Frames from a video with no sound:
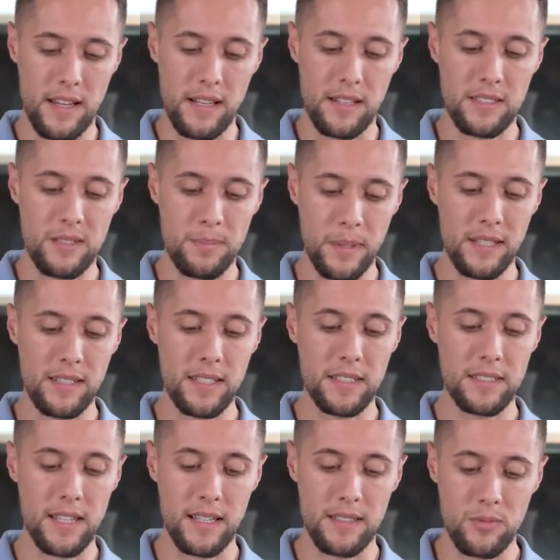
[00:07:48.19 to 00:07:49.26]
And
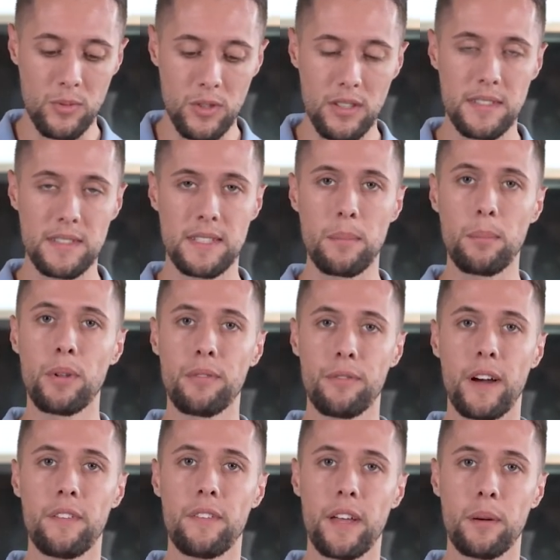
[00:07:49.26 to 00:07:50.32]
Spentys has really
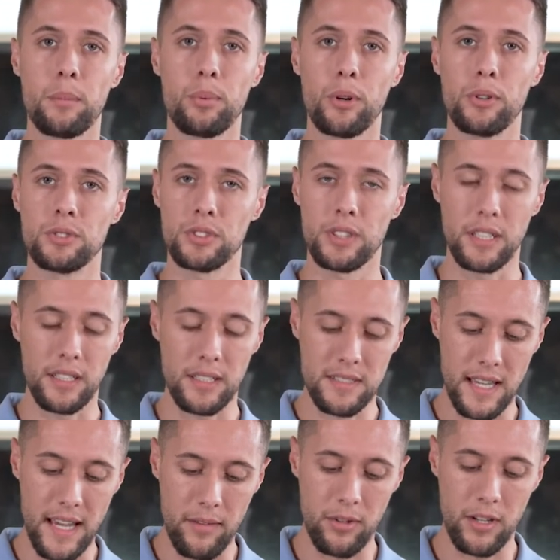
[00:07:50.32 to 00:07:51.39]
simplified that approach, and
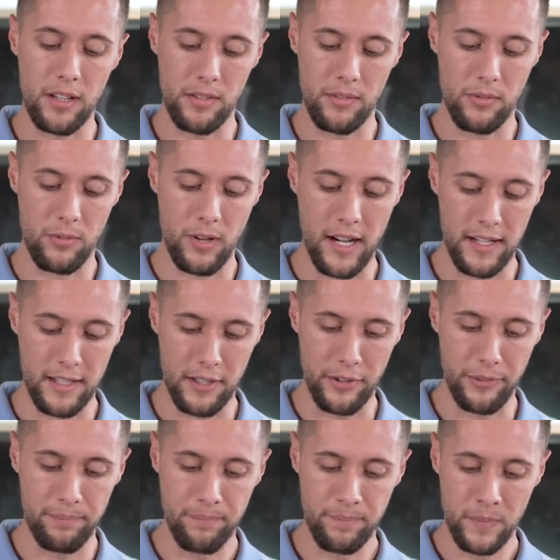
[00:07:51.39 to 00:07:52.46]
it's evident right here.